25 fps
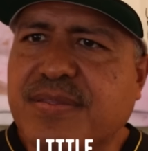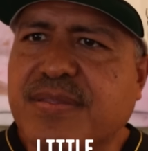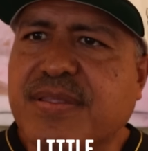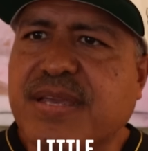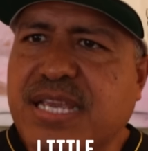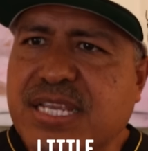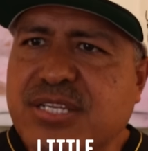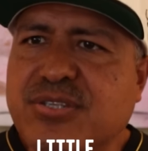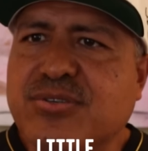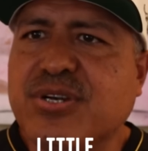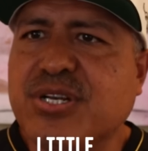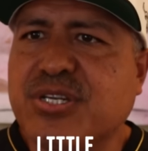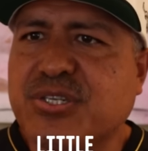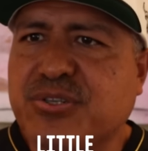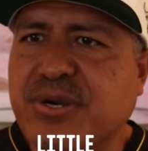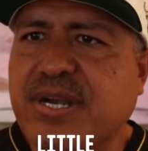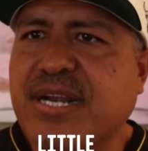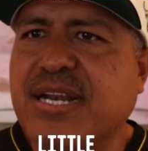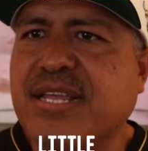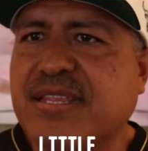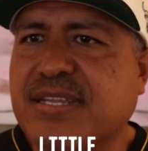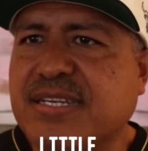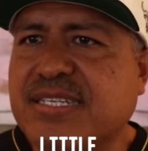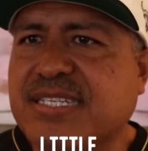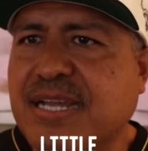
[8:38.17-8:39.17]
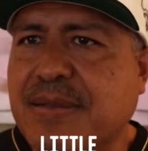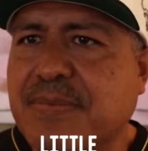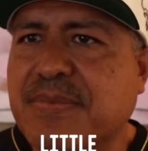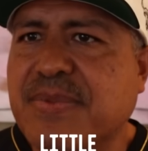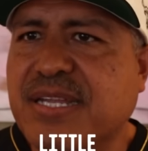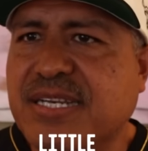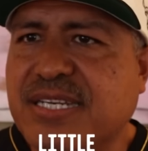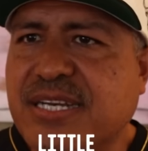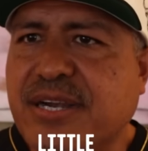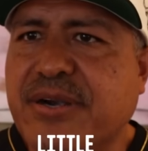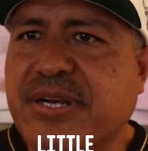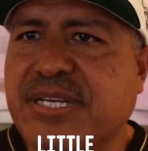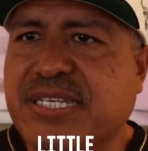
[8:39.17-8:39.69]
He's gonna train at the time
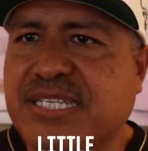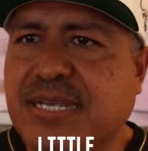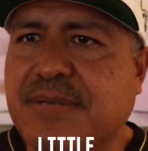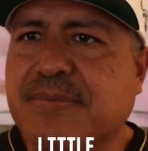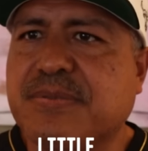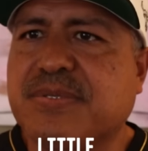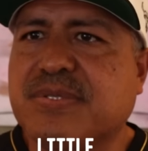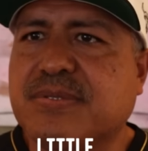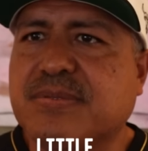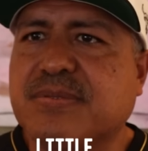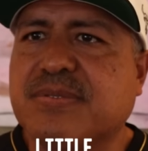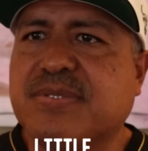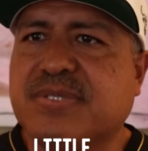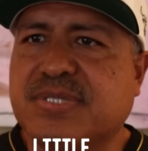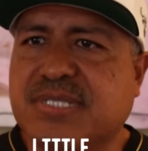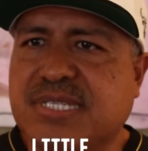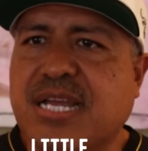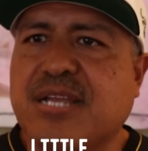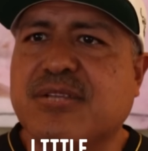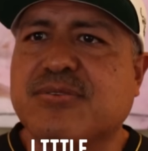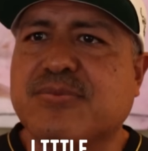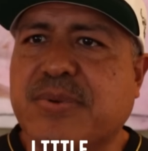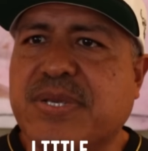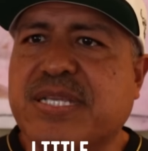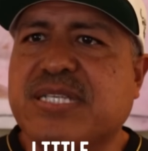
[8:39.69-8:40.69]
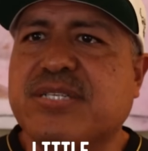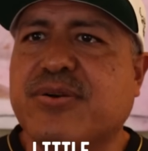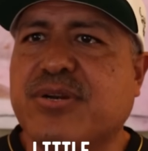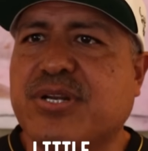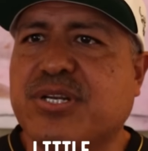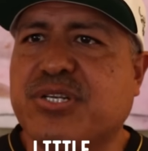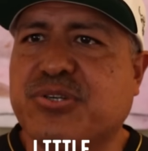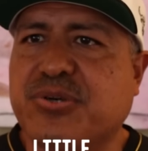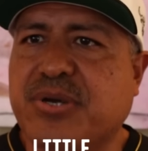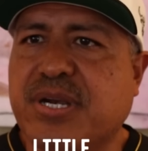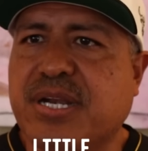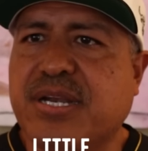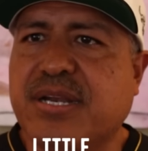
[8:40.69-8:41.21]
that Derrick James tells him he's gonna
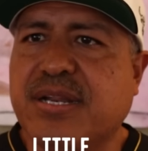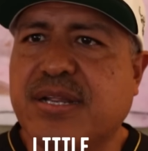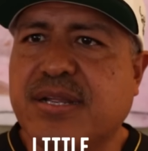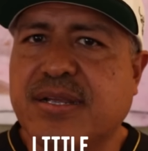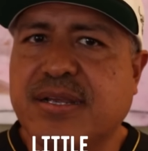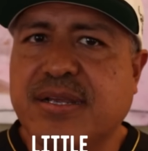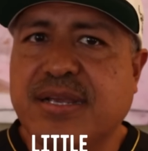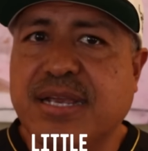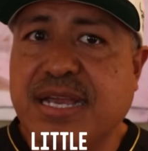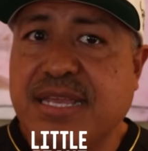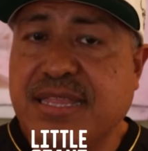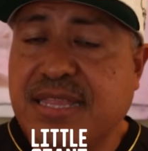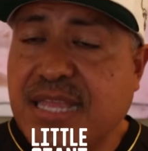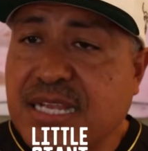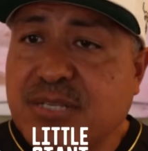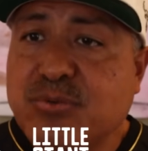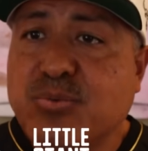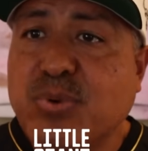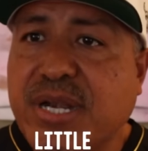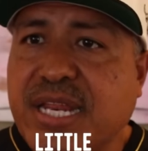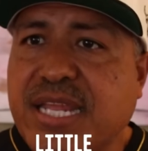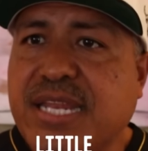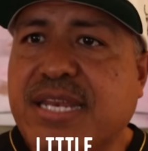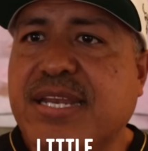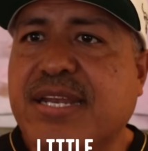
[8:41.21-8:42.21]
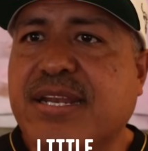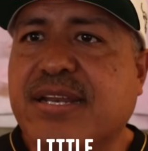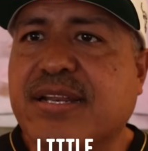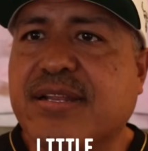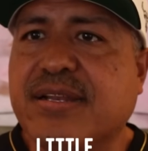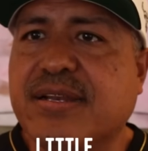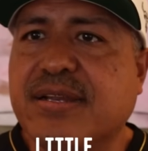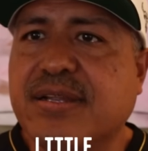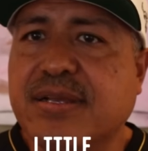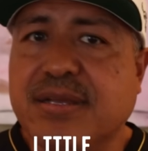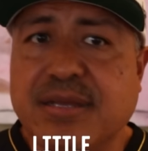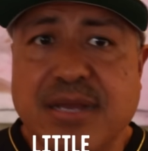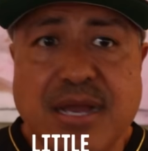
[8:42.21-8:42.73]
train, and that's what he
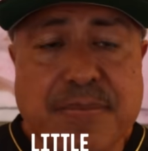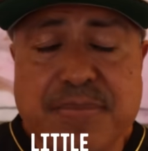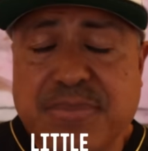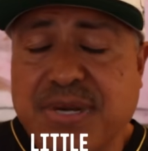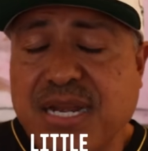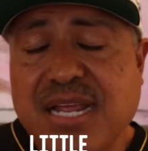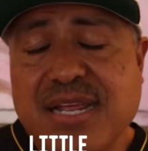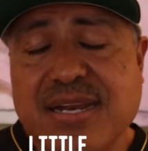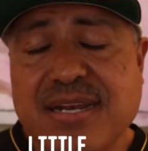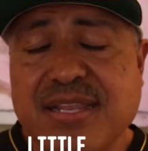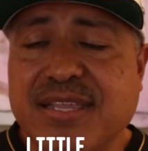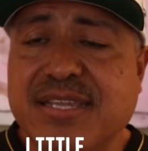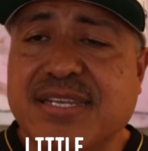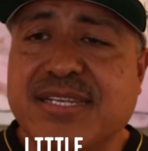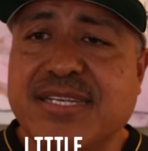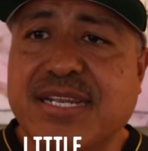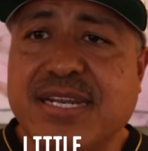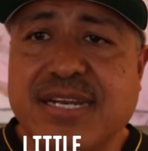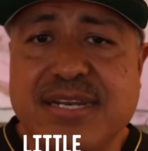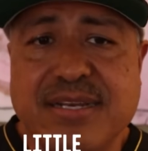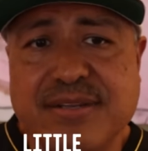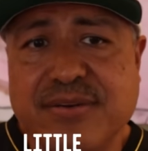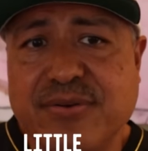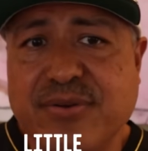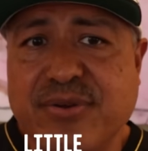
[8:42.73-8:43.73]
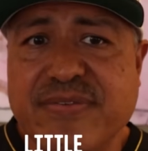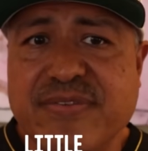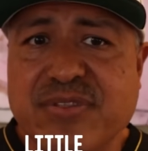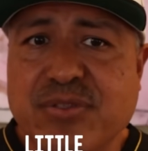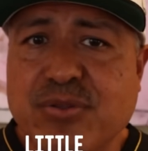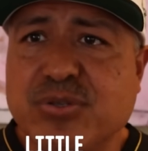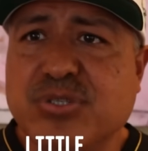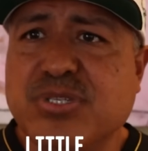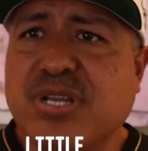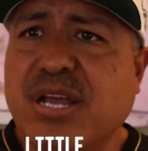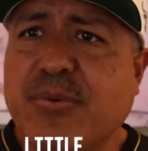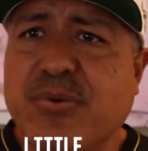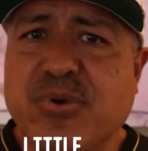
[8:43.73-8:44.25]
needed. I'm glad that they did. You know, even though
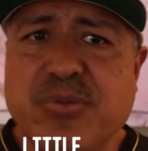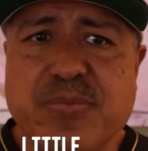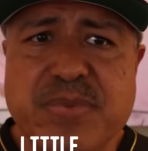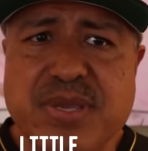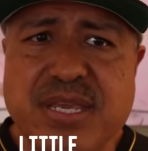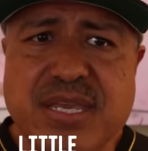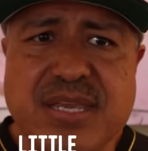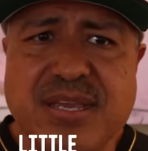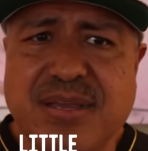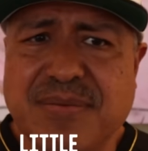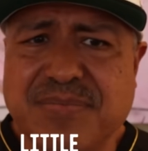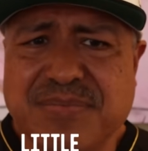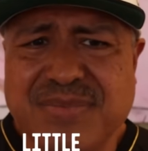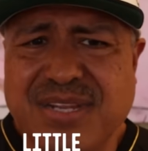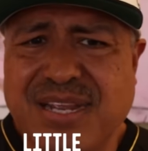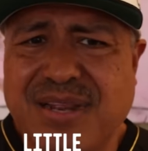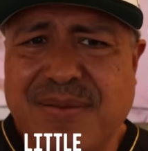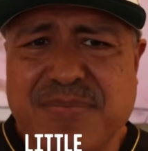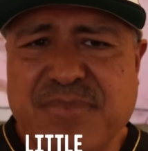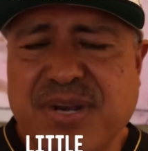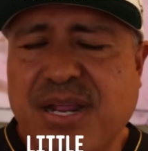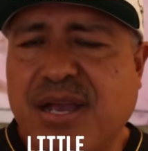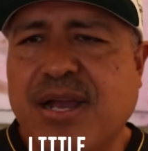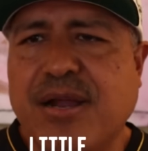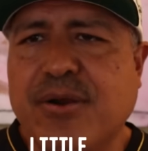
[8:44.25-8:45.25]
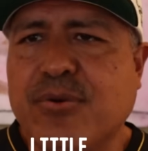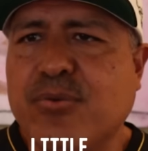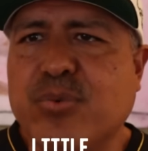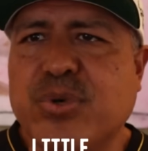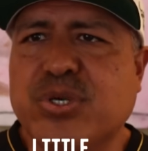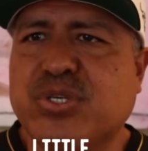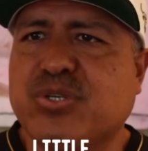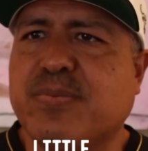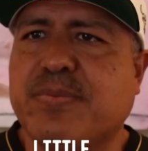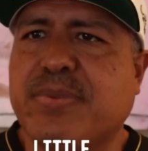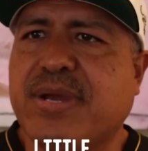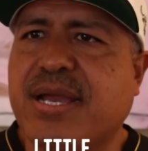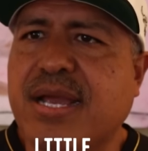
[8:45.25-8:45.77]
it's not with me, I don't
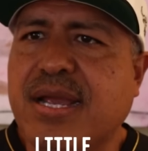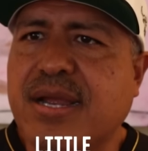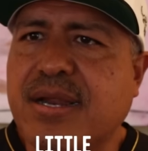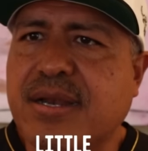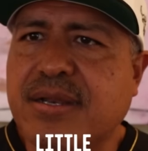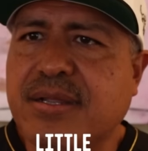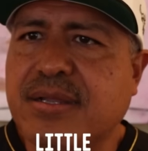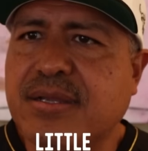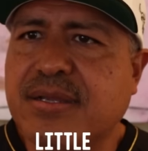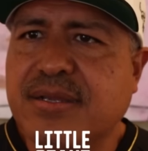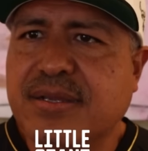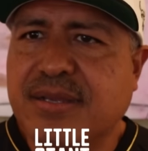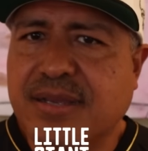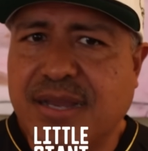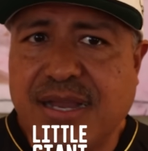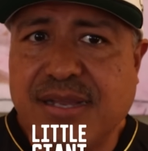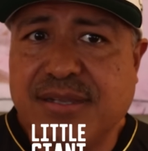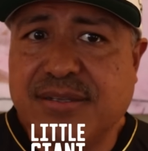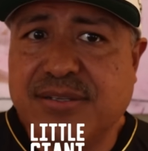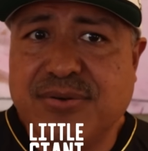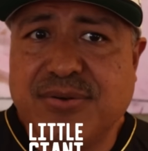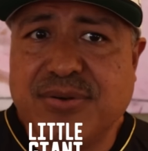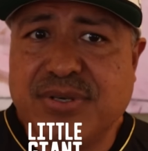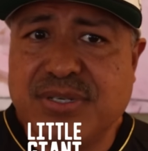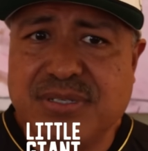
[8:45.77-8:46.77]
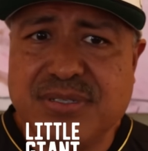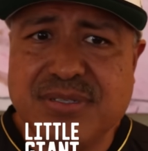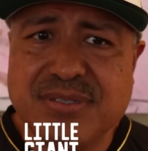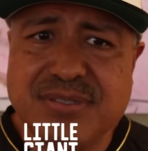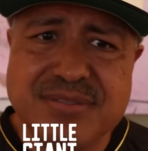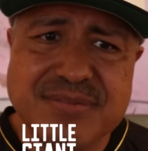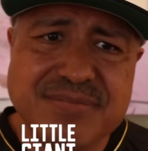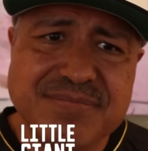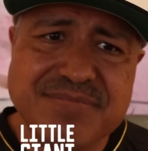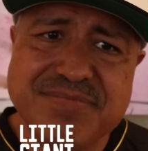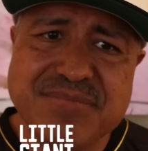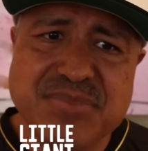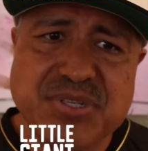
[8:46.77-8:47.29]
wish him bad. You know,
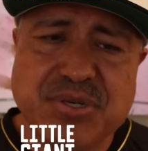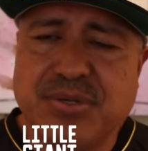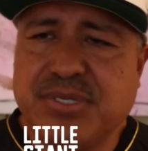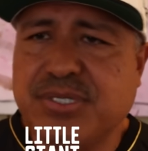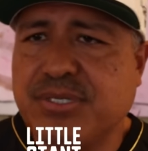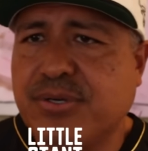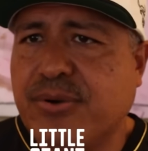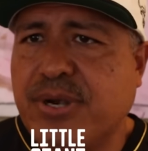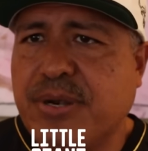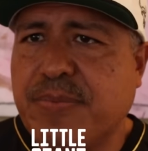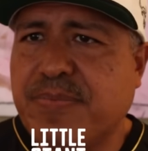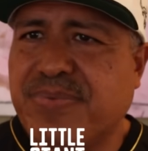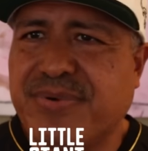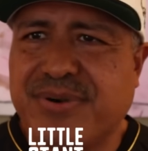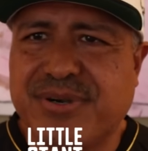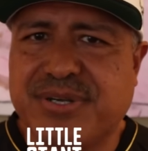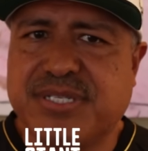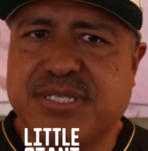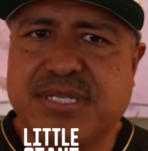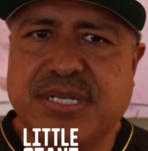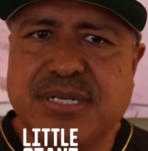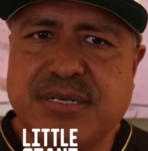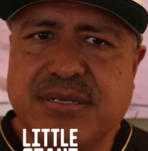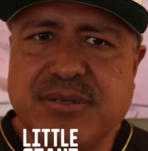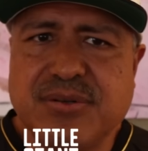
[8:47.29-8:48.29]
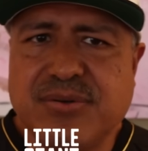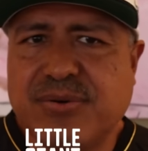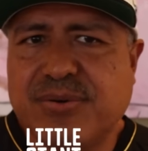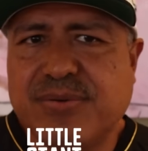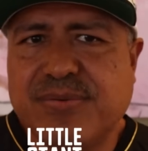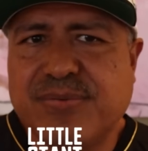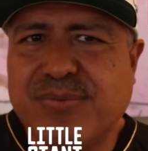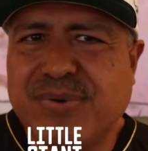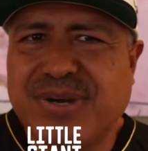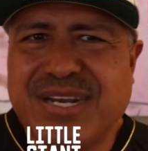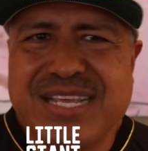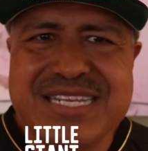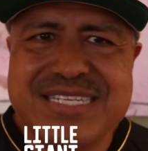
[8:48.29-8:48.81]
he's a great person. You know,
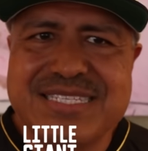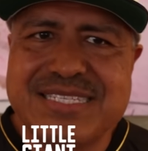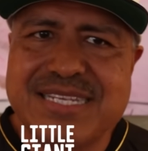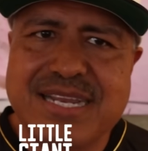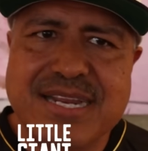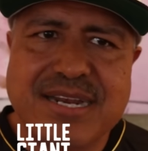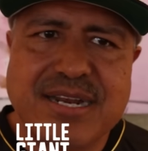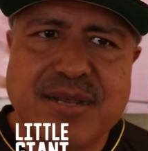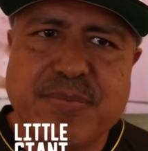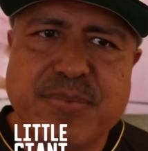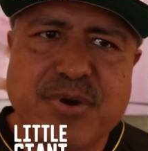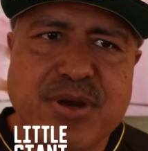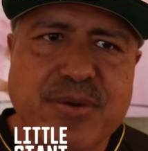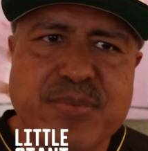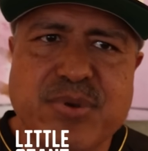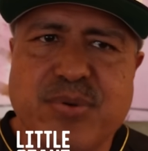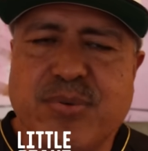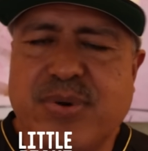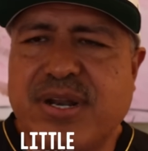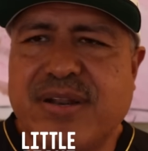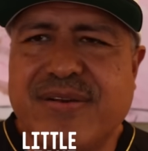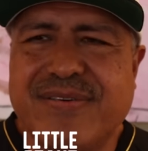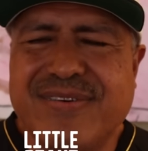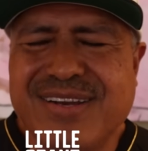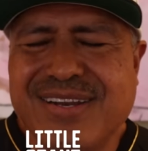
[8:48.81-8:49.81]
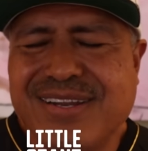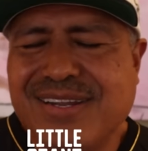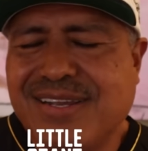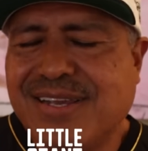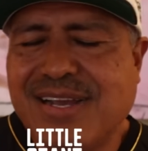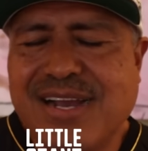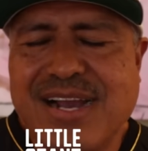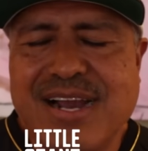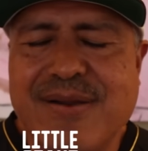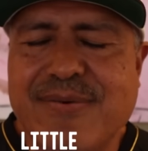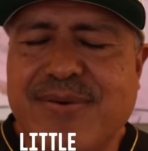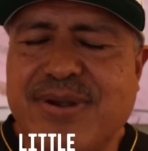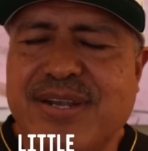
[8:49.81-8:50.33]
what he said about me, whatever,
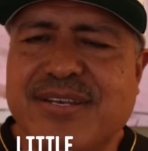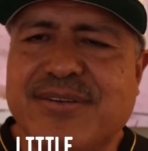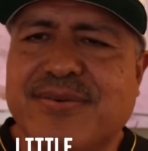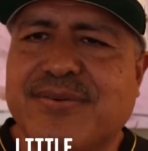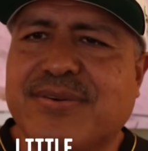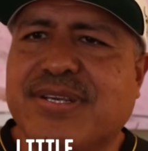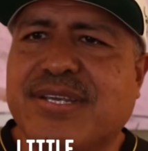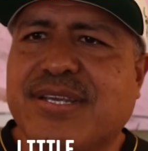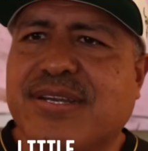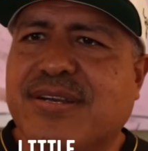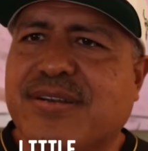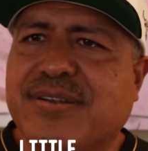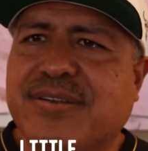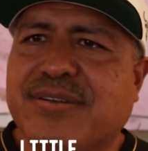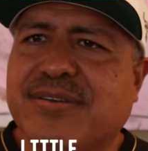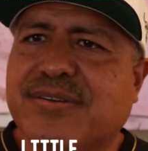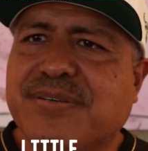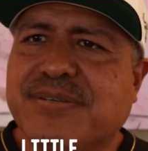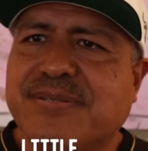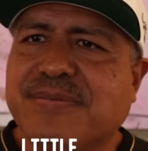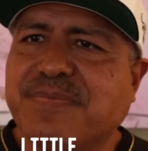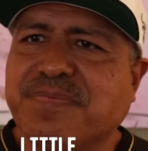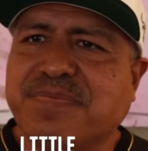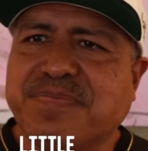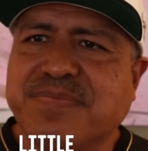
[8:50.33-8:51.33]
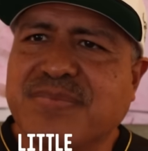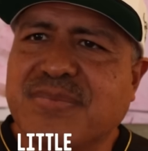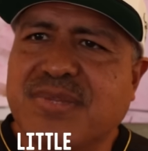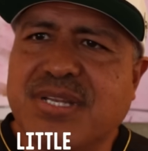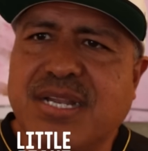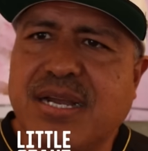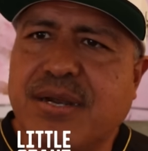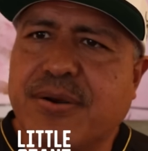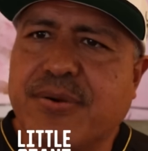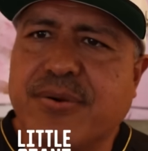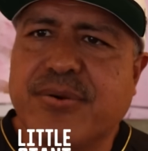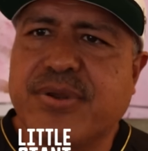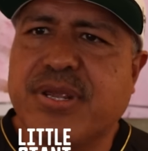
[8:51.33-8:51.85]
I really don't care, you know.
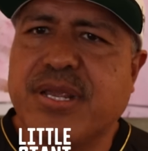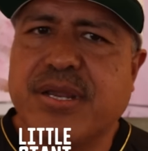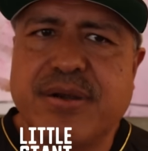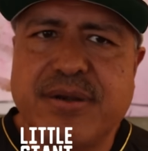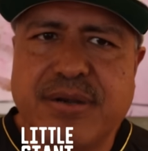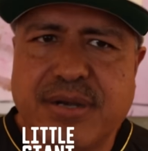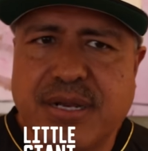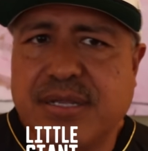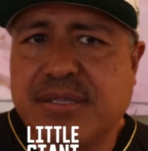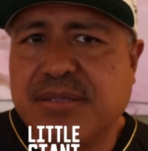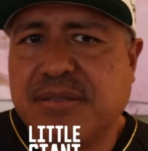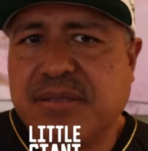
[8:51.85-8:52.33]
I don't care.